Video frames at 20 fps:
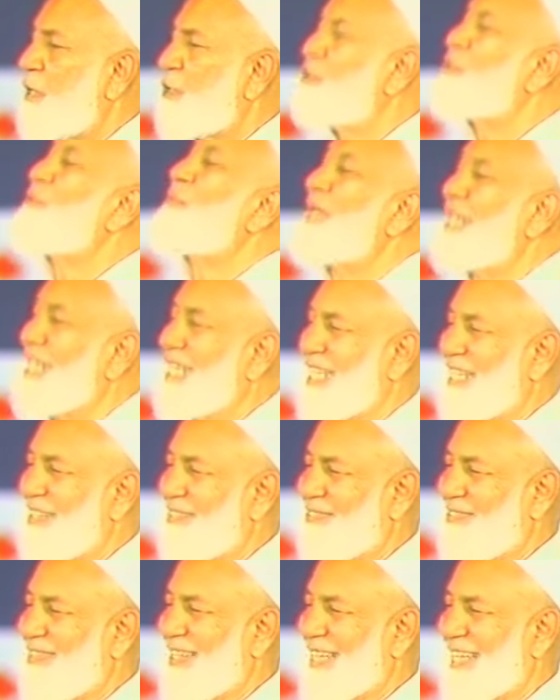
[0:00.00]
you
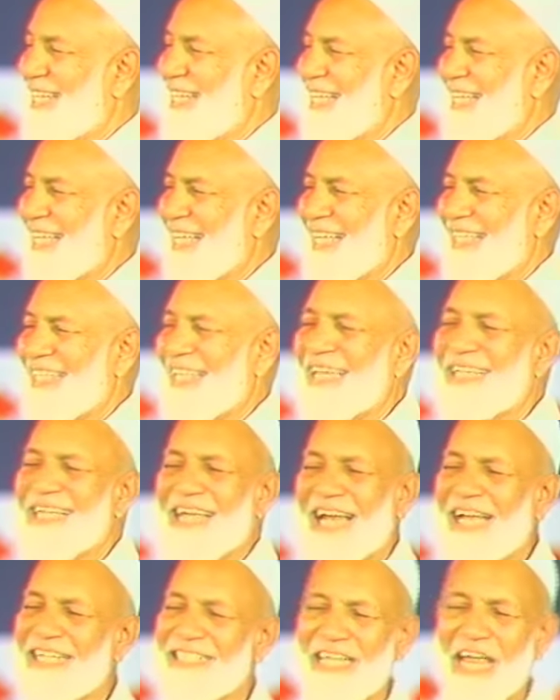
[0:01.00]
believe that
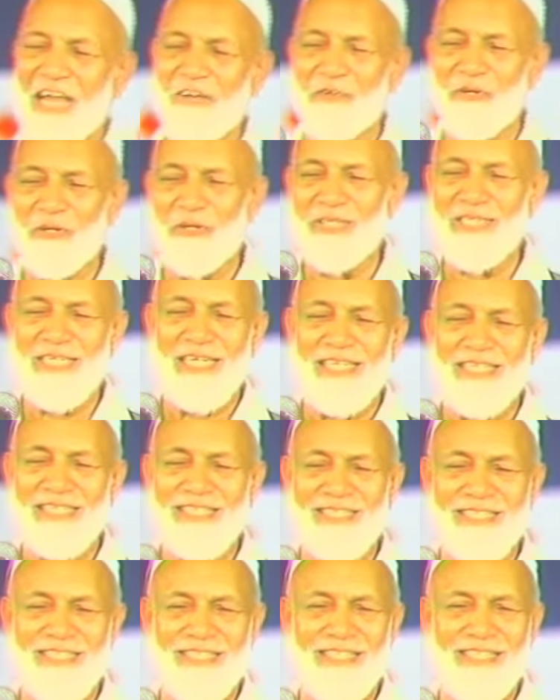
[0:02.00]
Christ died for your
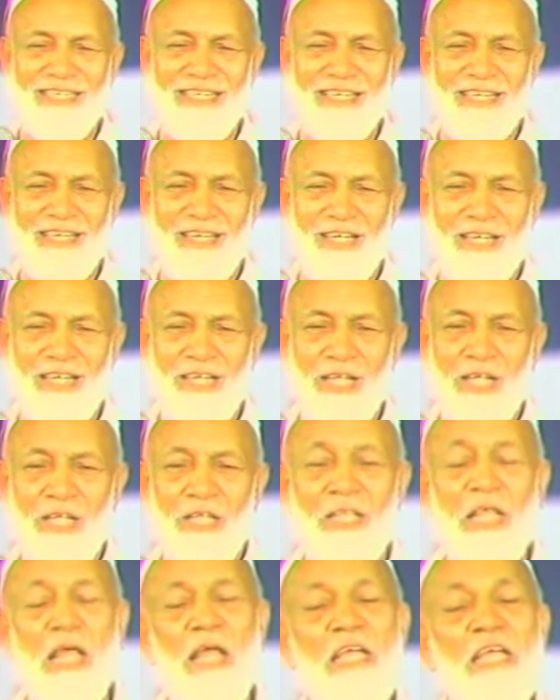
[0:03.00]
sins.
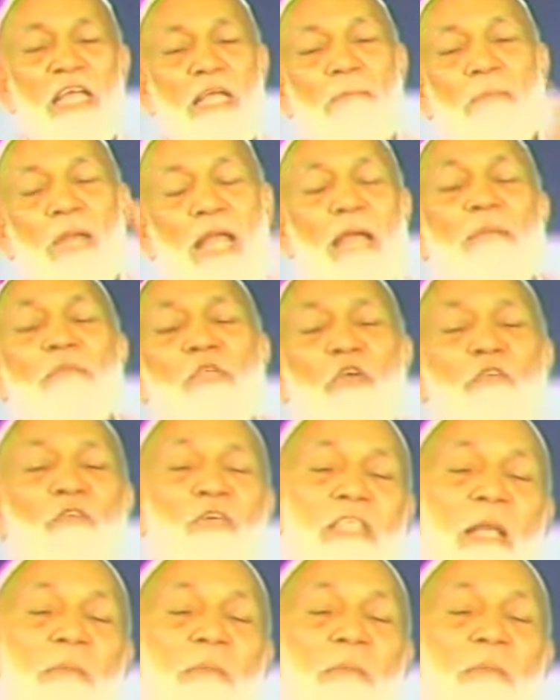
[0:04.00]
He blames you for